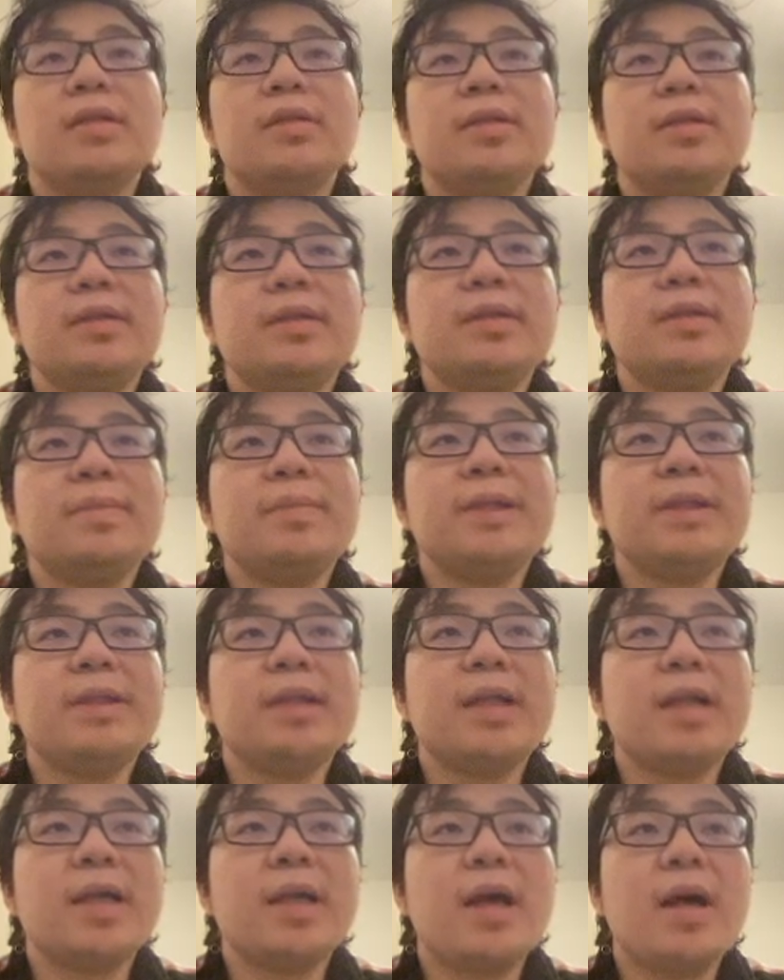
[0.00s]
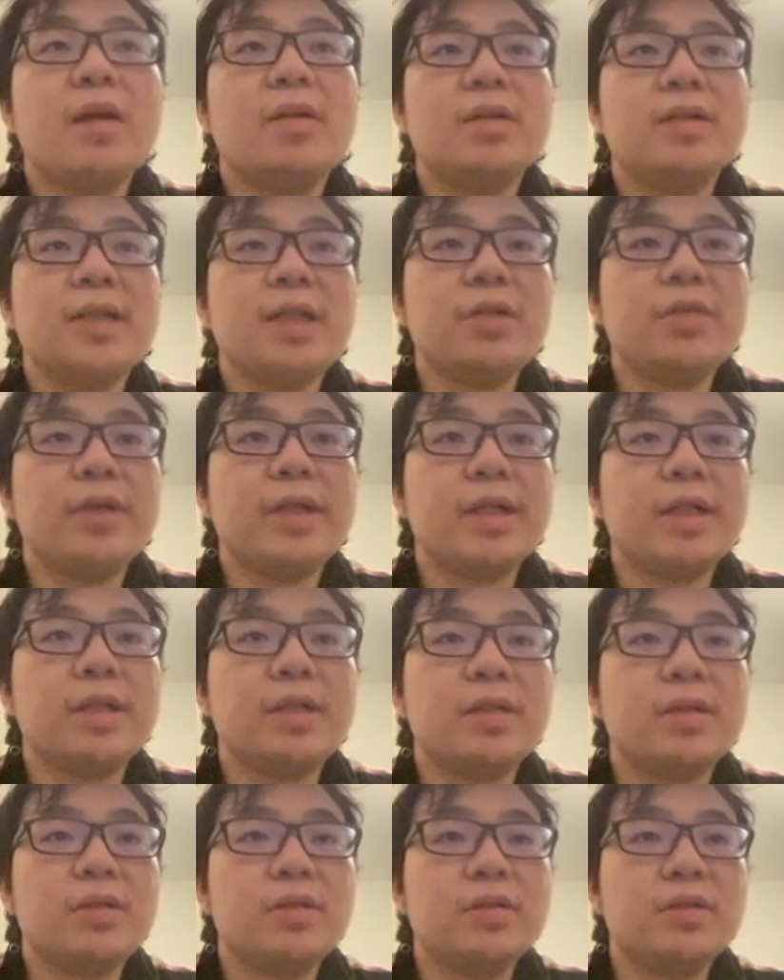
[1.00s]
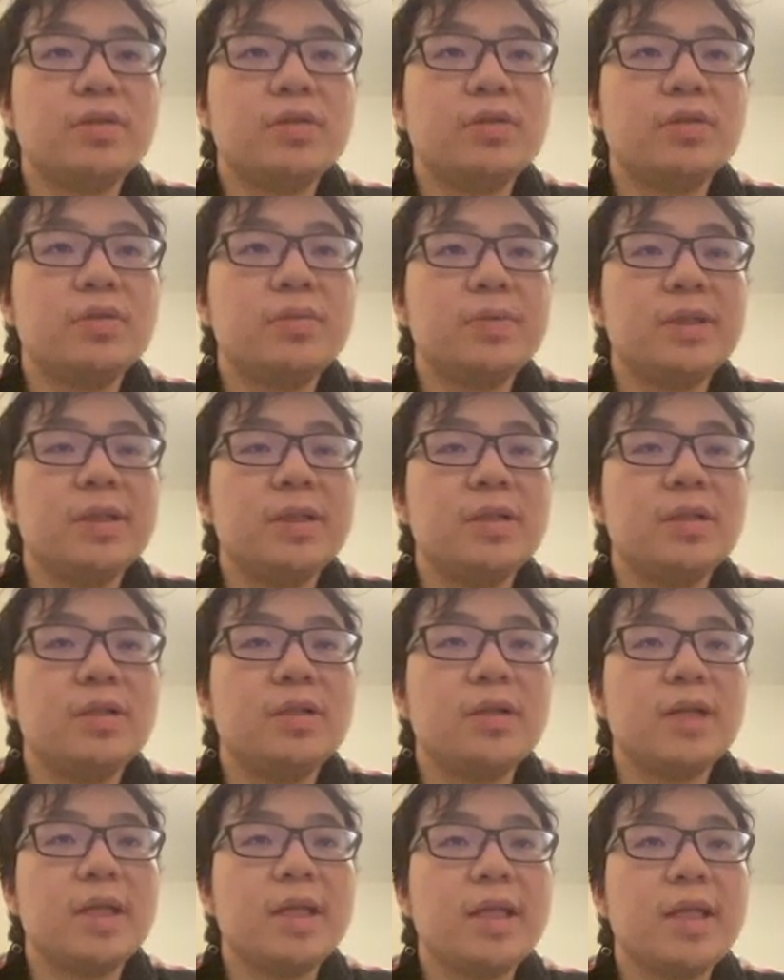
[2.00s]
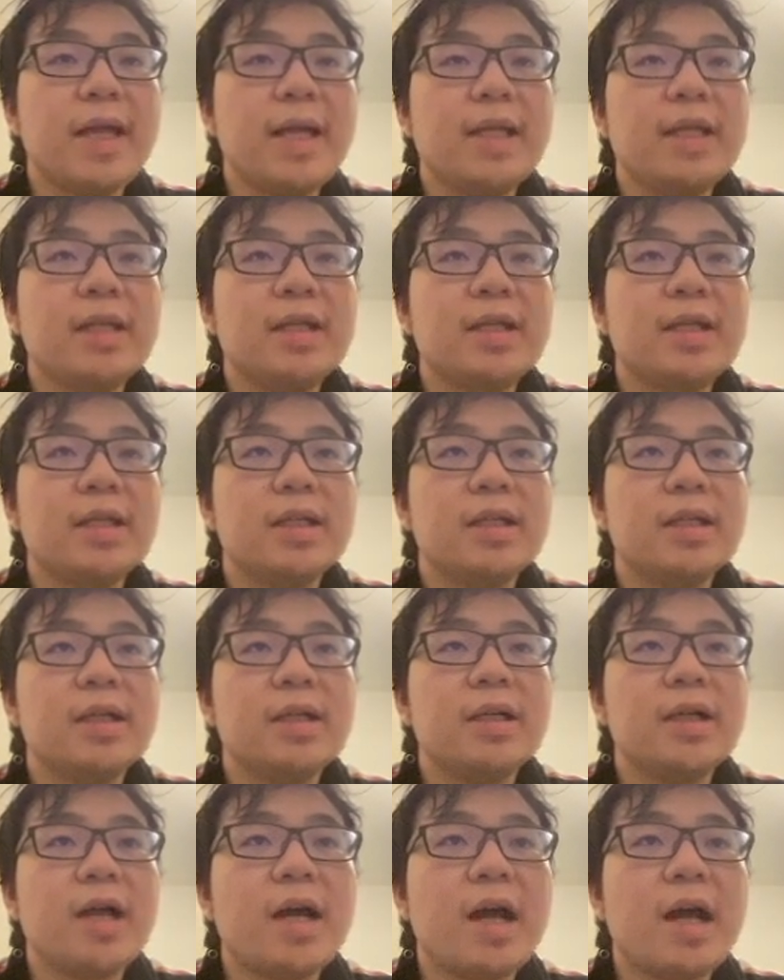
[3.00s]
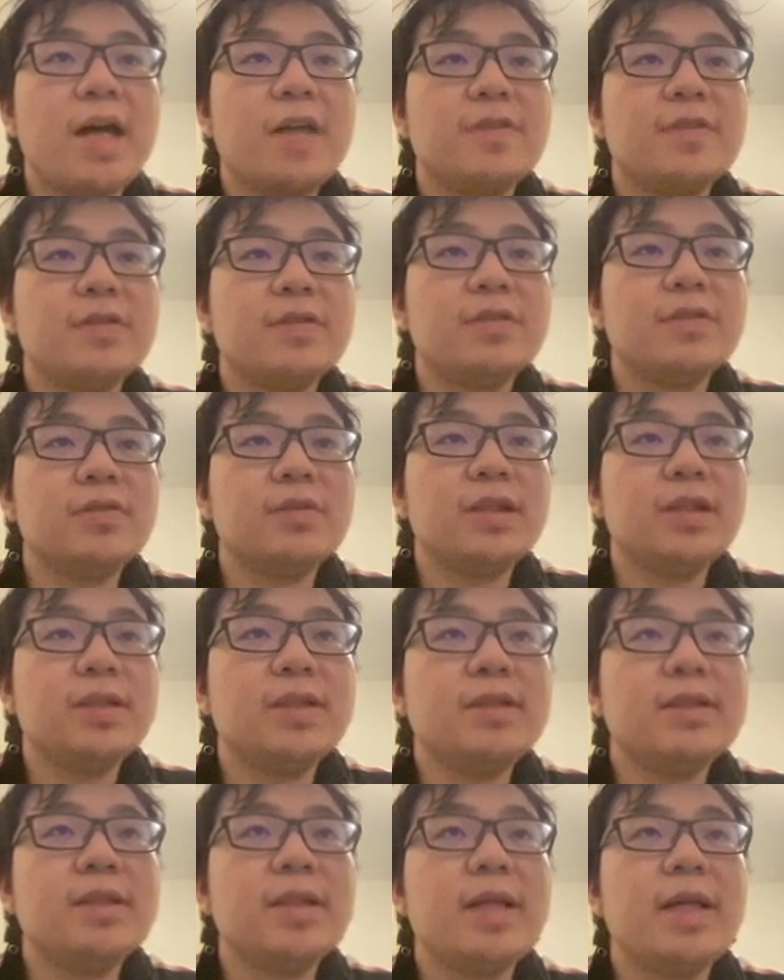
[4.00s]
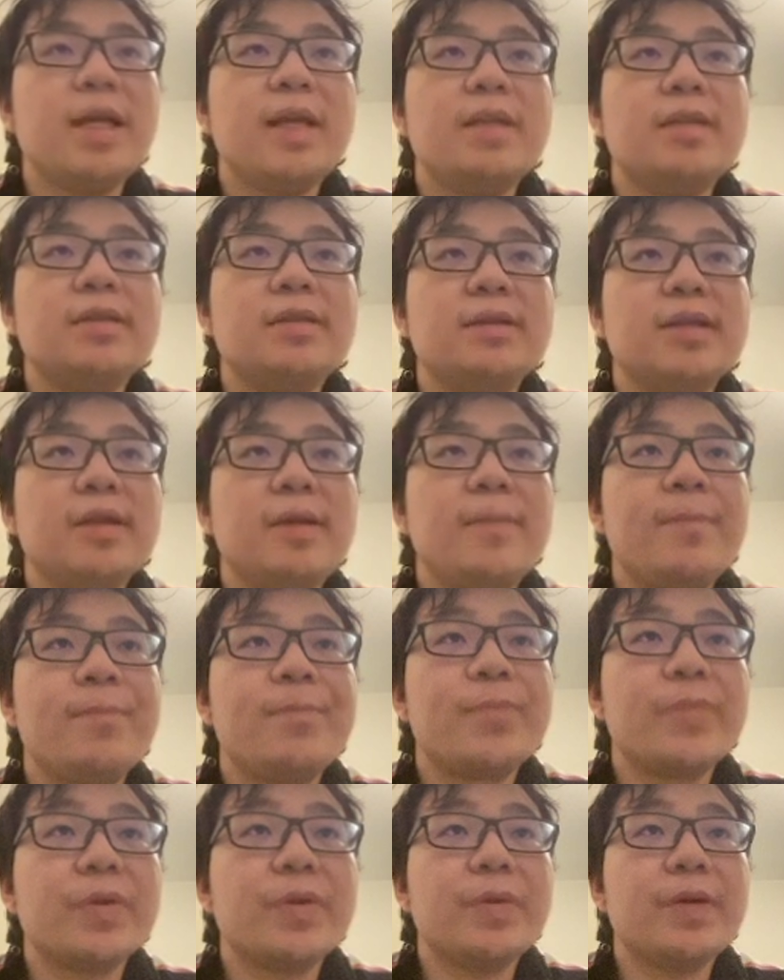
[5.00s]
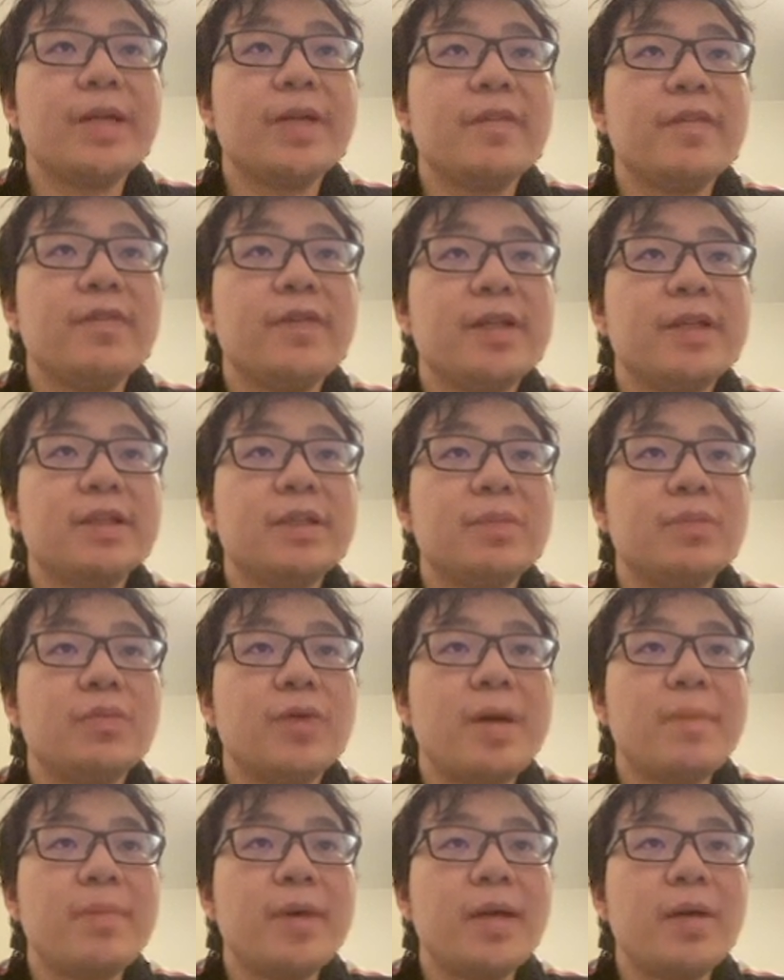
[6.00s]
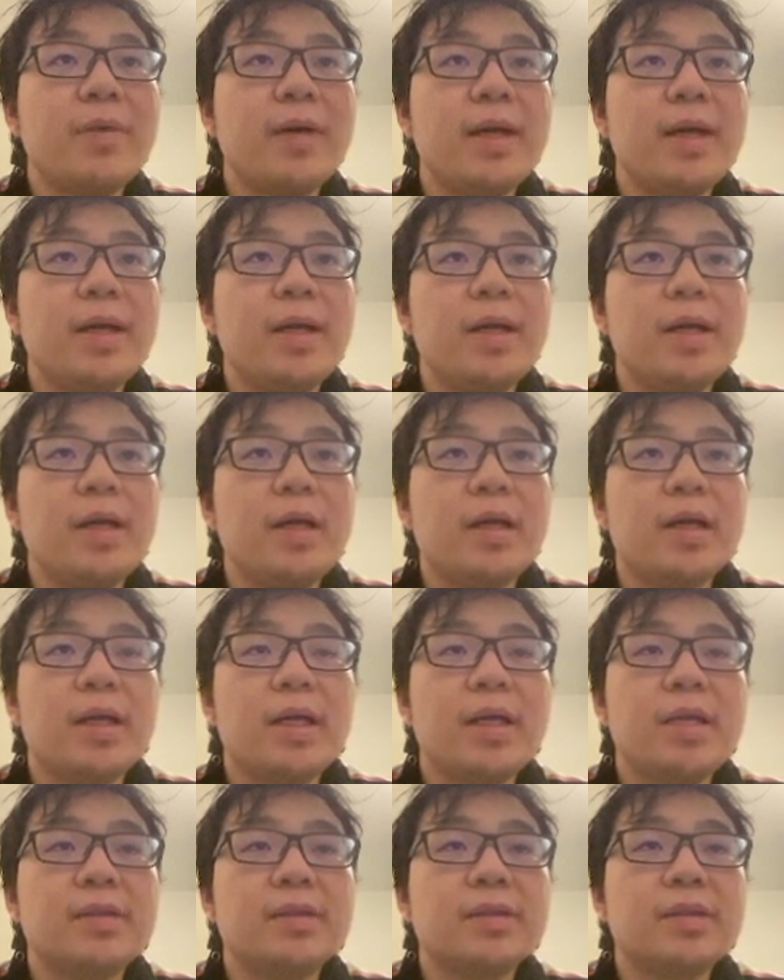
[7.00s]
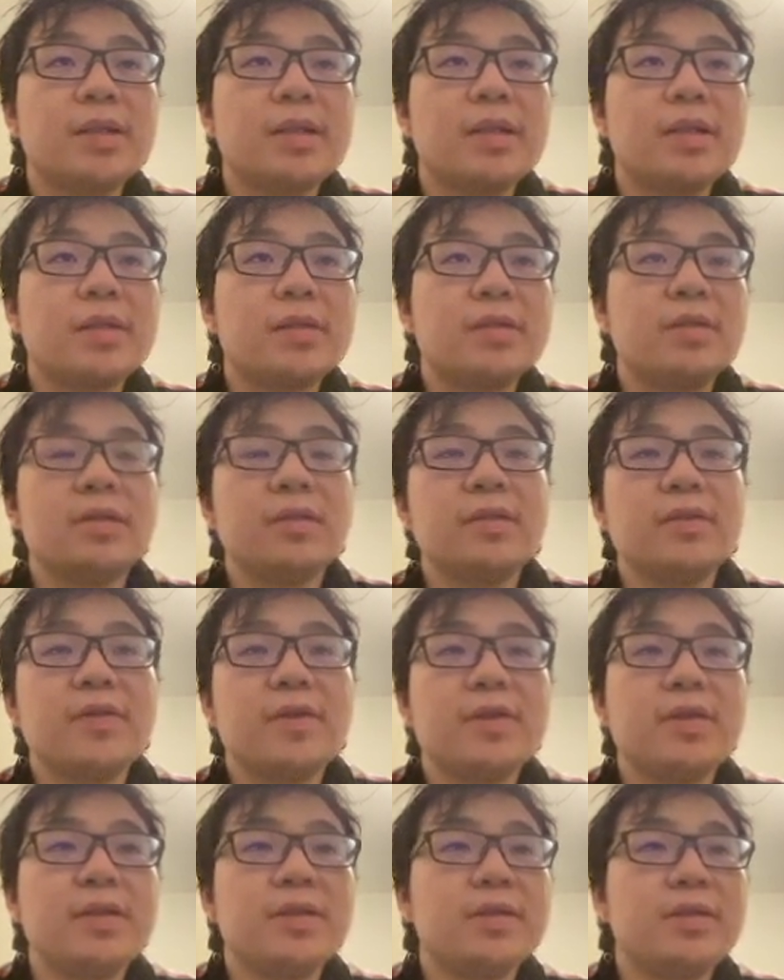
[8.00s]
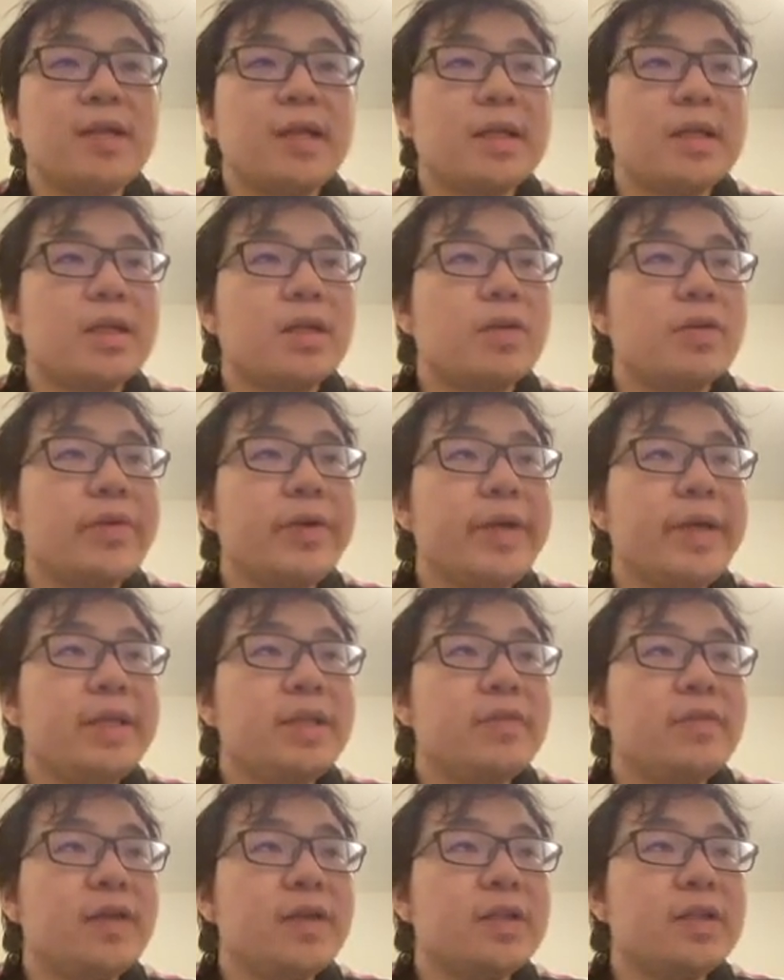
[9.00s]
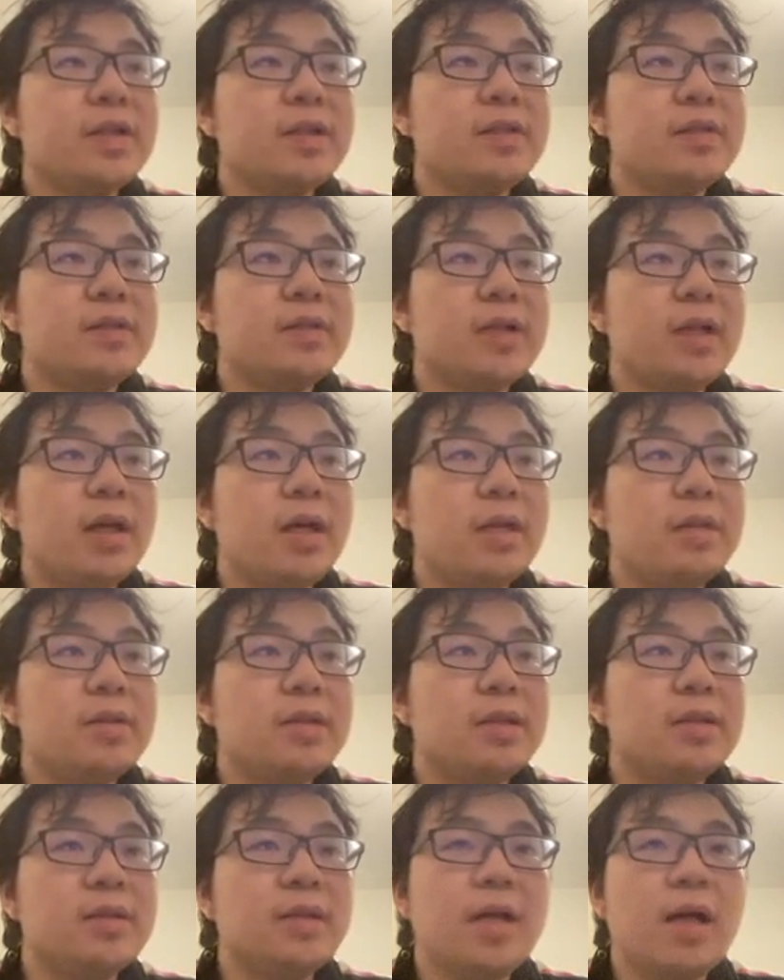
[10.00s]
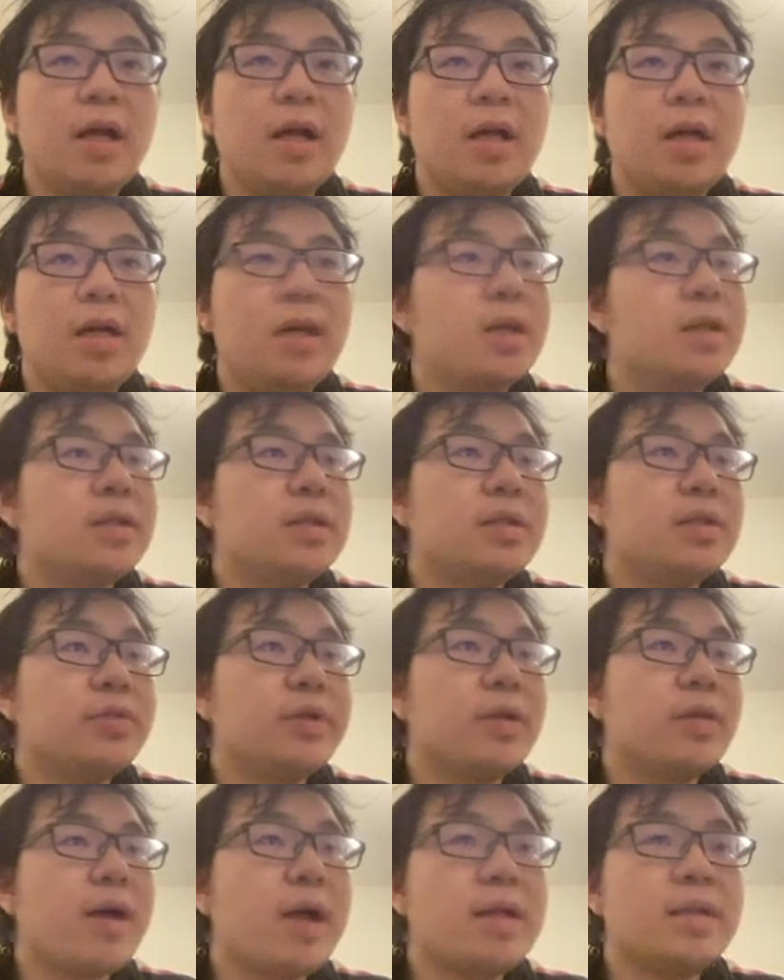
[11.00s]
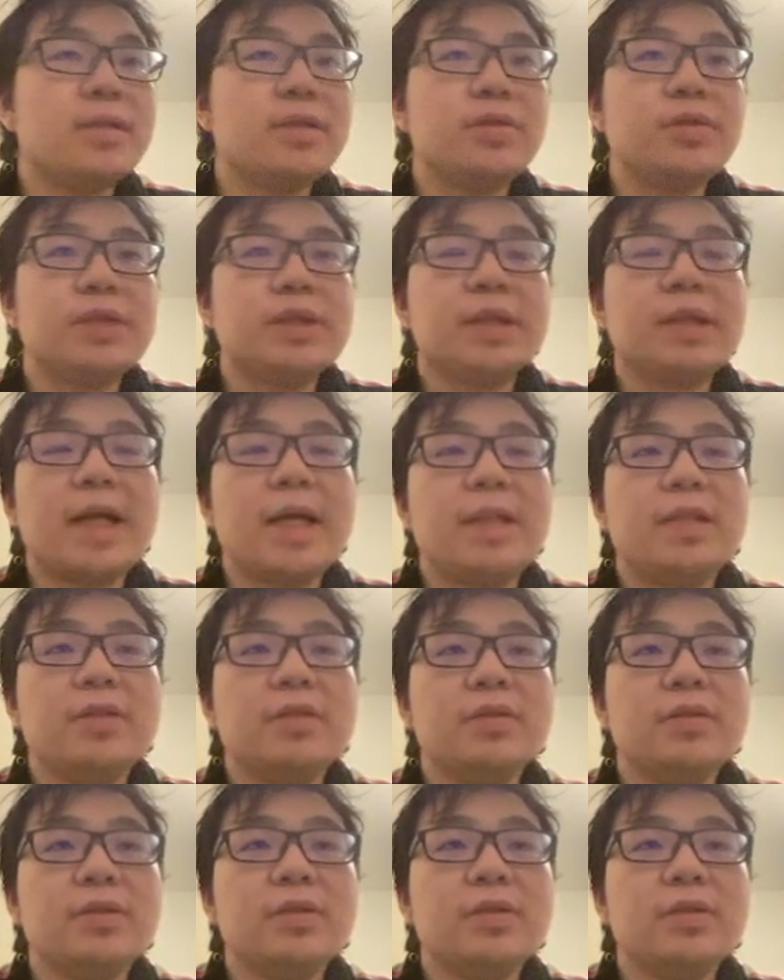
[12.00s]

This is basically how the generated code should be looking like afterwards, and we can fix them one by one. And the first is like create function, the required string title.